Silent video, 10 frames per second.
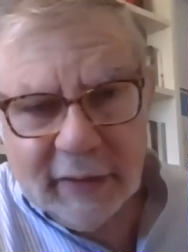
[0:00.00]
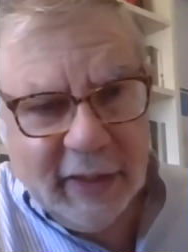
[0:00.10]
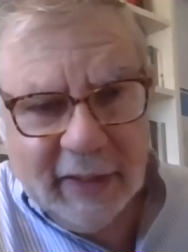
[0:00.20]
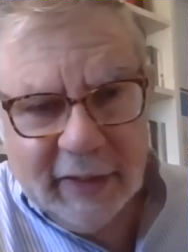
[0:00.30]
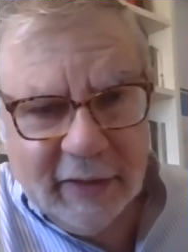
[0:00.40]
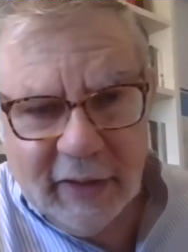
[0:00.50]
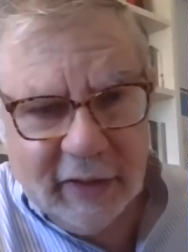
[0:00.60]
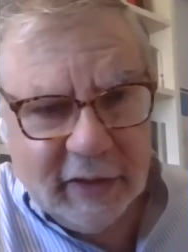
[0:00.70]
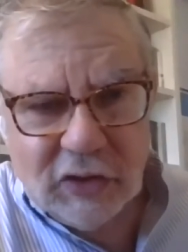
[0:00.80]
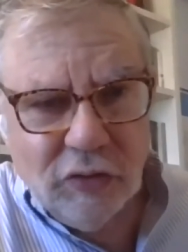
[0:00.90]
And
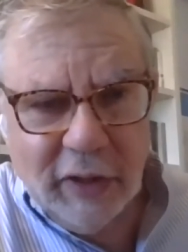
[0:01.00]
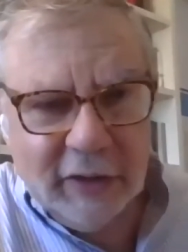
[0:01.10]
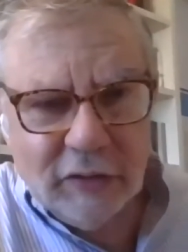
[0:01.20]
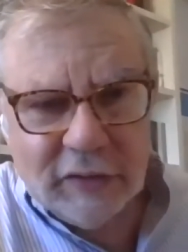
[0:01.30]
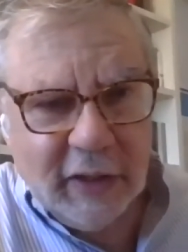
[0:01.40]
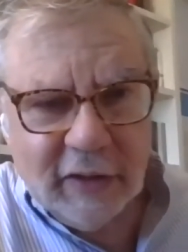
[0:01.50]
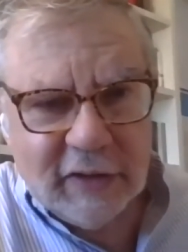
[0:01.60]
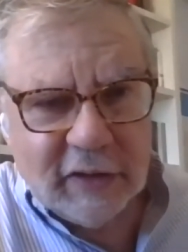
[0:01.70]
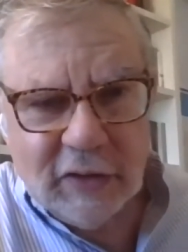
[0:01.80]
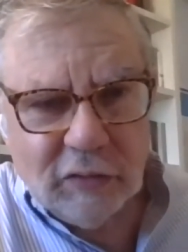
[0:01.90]
then it's too late to say
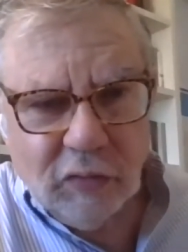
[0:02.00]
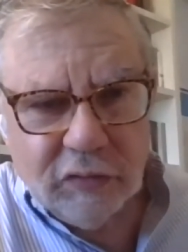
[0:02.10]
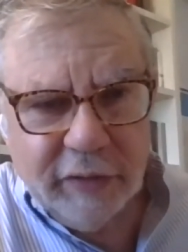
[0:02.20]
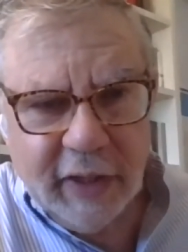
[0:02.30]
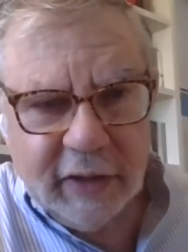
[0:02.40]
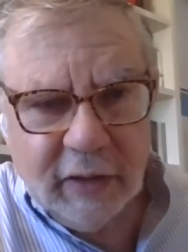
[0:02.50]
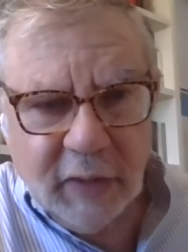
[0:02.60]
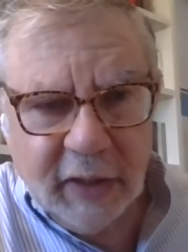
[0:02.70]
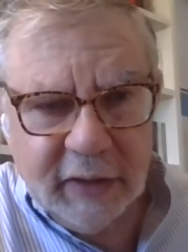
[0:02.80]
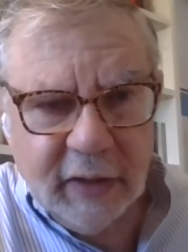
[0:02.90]
this is not what we had in
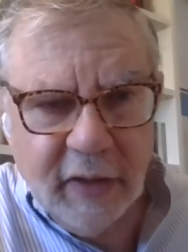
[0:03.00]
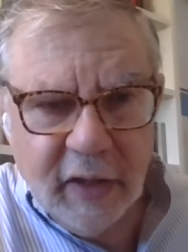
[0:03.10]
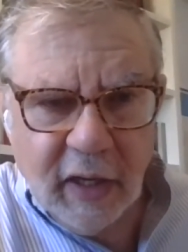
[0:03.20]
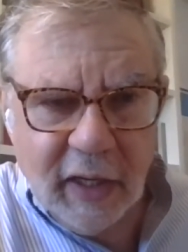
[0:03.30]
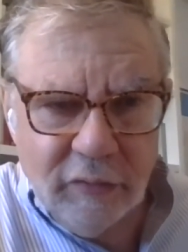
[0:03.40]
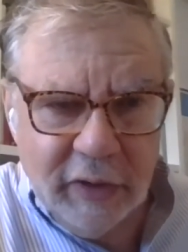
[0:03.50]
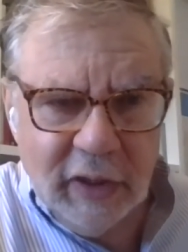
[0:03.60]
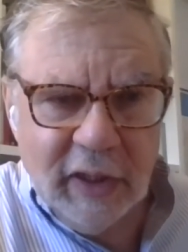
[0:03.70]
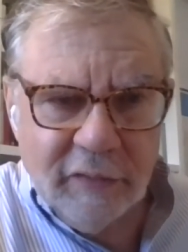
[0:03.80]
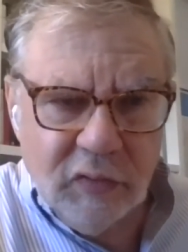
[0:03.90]
mind. I
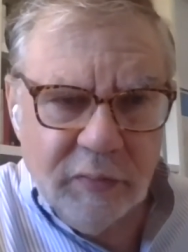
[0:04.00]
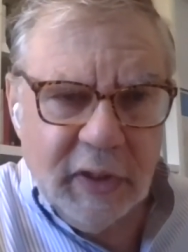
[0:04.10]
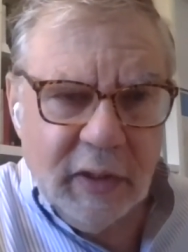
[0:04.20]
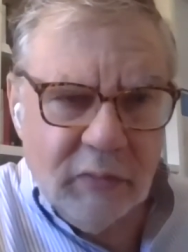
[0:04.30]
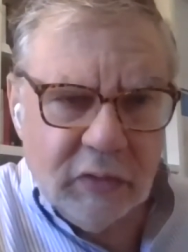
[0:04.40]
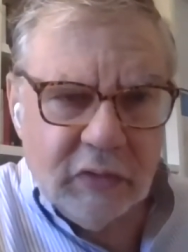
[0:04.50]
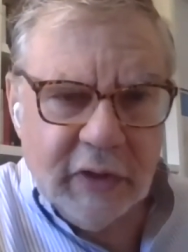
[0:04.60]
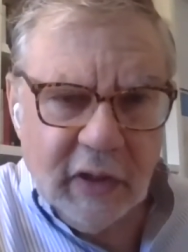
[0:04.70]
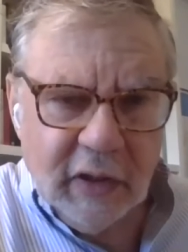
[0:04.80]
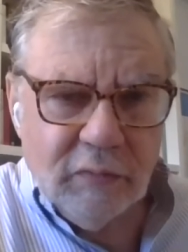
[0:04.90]
really have to be able to
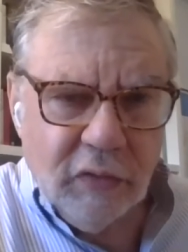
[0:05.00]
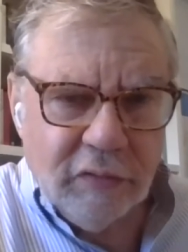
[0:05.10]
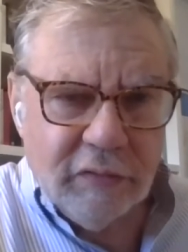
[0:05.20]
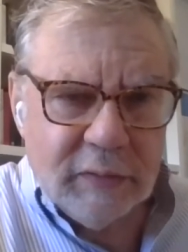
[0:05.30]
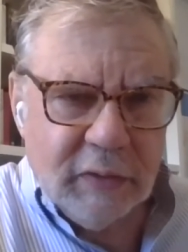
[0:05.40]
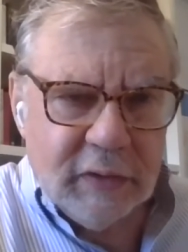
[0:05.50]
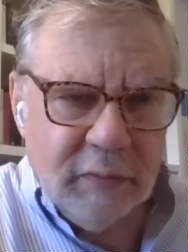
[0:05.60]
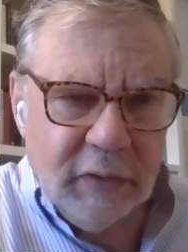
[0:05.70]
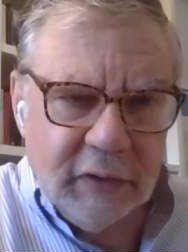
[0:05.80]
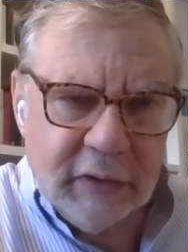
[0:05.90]
tell them with
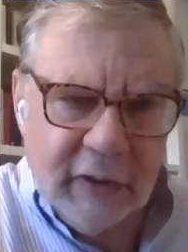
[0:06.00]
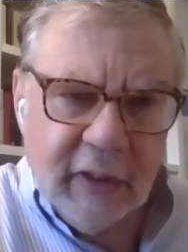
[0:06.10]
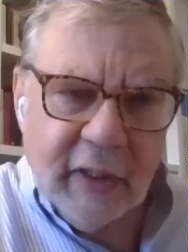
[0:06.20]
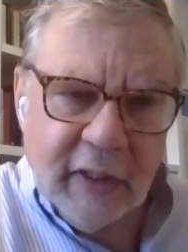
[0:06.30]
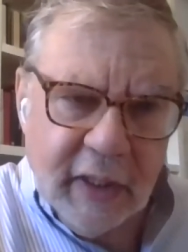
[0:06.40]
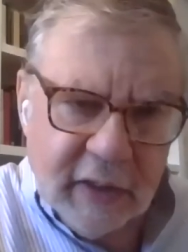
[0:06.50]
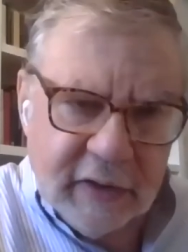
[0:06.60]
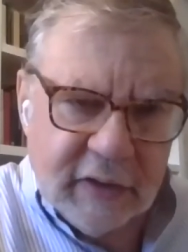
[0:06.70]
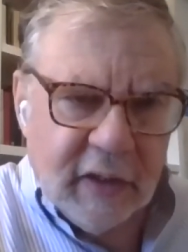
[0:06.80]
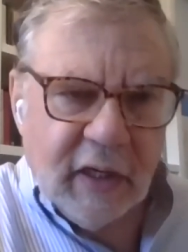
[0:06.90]
responsibility yes,
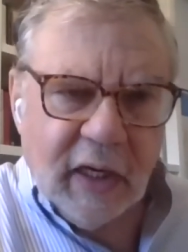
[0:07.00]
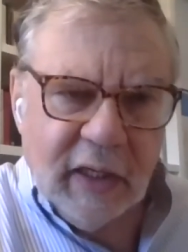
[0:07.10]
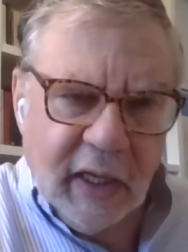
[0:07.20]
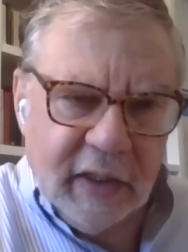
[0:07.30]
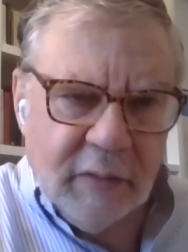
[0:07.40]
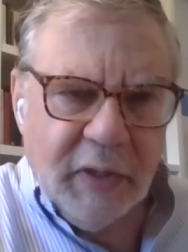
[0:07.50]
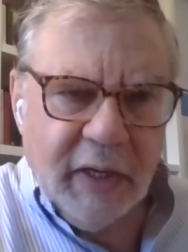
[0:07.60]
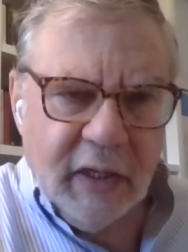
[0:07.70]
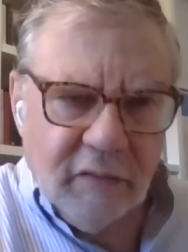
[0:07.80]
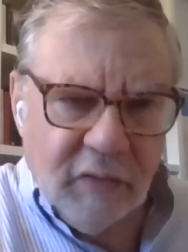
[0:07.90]
I like the
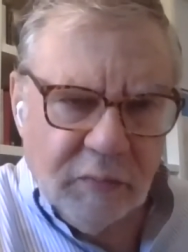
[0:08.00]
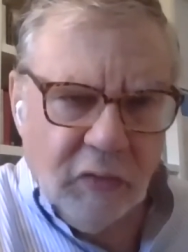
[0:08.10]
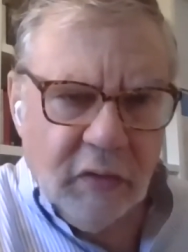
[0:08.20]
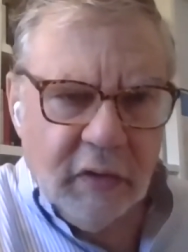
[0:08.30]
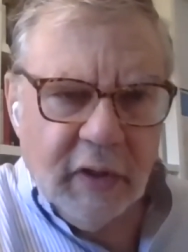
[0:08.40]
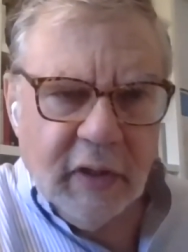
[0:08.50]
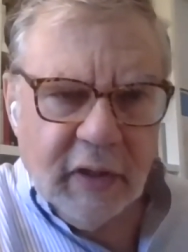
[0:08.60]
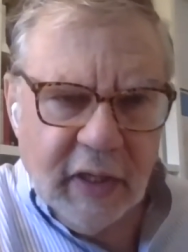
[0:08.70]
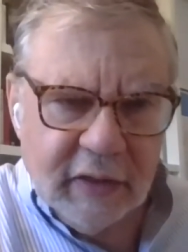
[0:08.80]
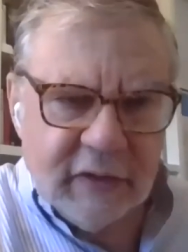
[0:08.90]
plan of the book.
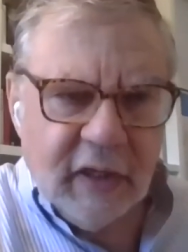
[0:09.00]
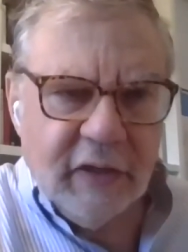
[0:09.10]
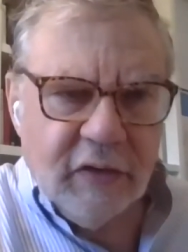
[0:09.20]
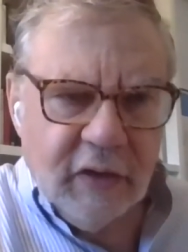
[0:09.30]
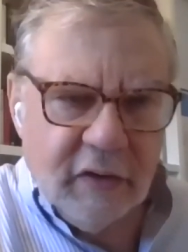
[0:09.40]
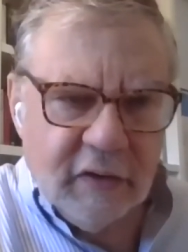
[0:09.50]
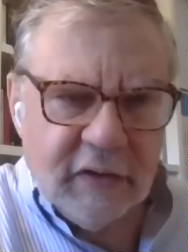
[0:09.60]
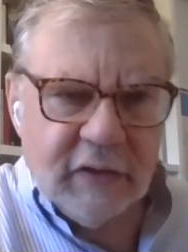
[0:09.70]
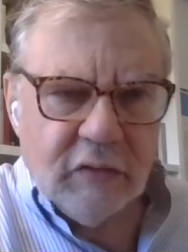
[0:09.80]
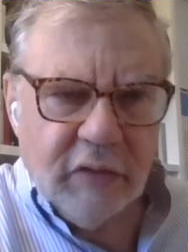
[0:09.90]
Yes, I think this
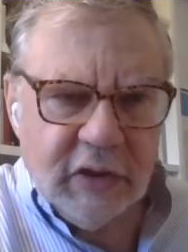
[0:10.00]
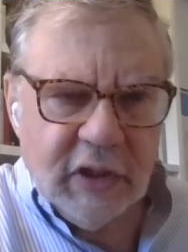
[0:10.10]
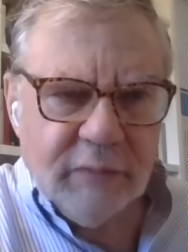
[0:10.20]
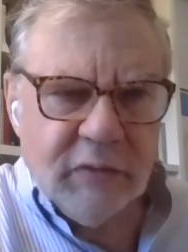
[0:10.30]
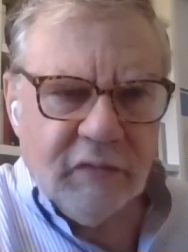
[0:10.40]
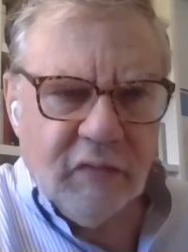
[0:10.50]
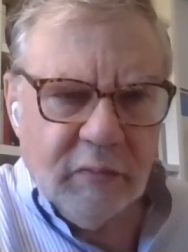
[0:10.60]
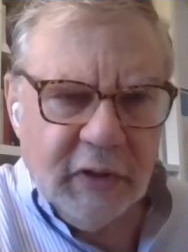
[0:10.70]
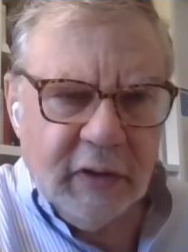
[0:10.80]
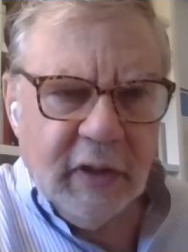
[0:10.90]
is the right chapter
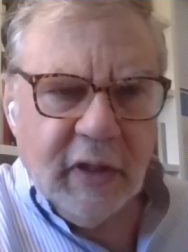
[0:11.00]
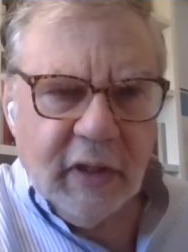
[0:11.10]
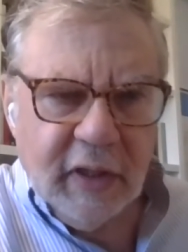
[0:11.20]
for me.